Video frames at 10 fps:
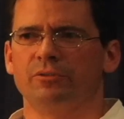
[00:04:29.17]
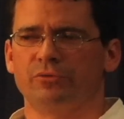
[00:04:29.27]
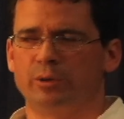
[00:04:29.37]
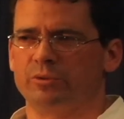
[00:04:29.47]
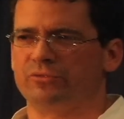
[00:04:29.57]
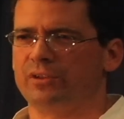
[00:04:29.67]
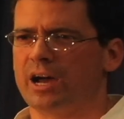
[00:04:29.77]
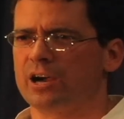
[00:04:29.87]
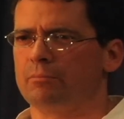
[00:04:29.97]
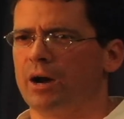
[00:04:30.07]
of frequent
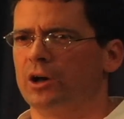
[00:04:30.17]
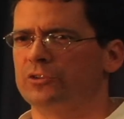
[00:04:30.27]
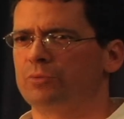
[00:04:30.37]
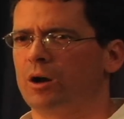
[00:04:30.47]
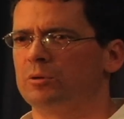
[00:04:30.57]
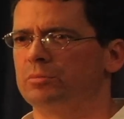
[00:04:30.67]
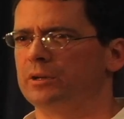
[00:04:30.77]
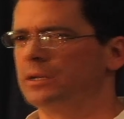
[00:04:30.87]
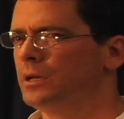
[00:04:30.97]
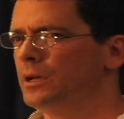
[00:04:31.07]
flyer miles,
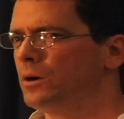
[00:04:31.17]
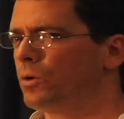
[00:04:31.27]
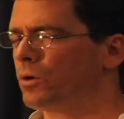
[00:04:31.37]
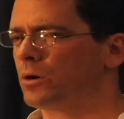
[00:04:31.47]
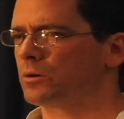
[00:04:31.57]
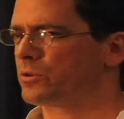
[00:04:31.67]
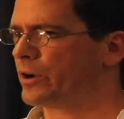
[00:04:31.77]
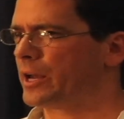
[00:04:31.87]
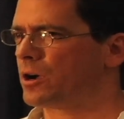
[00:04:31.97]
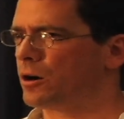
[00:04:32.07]
probably, or
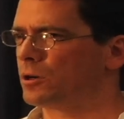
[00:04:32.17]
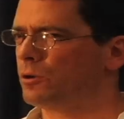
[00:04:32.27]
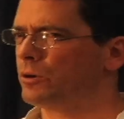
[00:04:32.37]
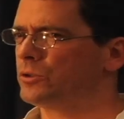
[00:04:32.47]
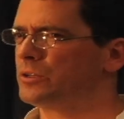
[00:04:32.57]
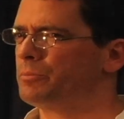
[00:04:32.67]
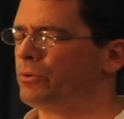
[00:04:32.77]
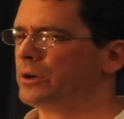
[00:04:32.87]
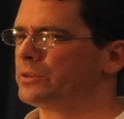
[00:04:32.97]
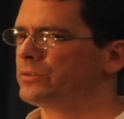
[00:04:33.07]
credit card loyalty
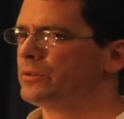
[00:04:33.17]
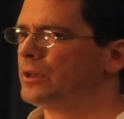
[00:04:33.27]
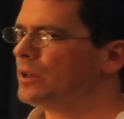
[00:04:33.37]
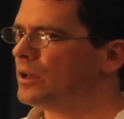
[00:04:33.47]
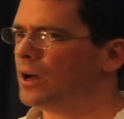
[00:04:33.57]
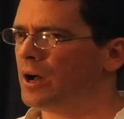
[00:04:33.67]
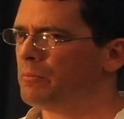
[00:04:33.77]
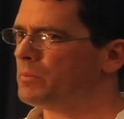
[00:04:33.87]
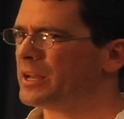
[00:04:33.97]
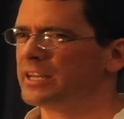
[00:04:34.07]
points,
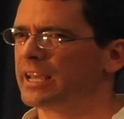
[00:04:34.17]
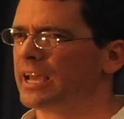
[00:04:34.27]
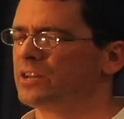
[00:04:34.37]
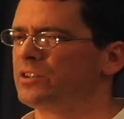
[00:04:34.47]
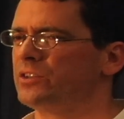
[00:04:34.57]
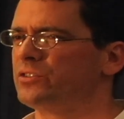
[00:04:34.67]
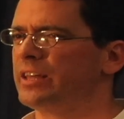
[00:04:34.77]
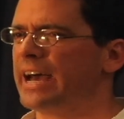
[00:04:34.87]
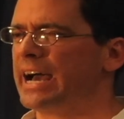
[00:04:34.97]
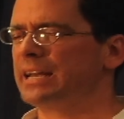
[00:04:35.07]
um, and you can't touch
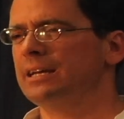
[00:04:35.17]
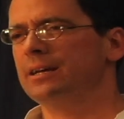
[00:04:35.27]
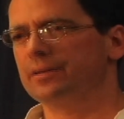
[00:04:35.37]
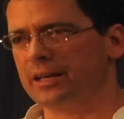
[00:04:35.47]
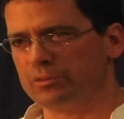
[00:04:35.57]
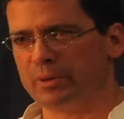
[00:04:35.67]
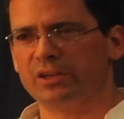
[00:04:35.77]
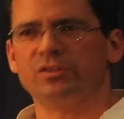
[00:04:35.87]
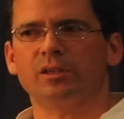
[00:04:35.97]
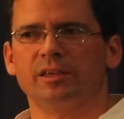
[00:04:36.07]
that. That's
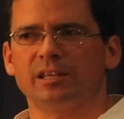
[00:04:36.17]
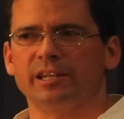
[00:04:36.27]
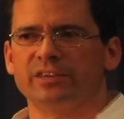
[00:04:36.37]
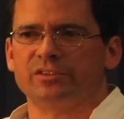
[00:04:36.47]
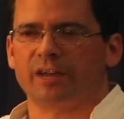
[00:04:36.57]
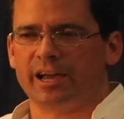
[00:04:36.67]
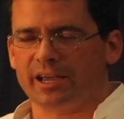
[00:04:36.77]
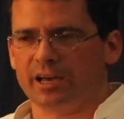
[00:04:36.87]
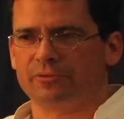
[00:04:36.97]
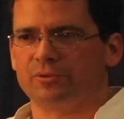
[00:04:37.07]
basically the lesson I
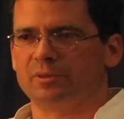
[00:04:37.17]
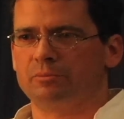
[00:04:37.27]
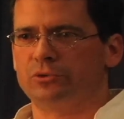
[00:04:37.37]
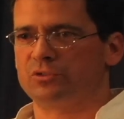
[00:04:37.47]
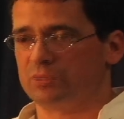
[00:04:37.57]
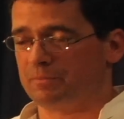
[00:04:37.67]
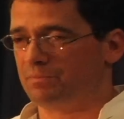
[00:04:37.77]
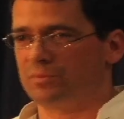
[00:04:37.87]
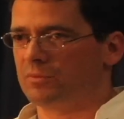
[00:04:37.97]
got from the Bushmen.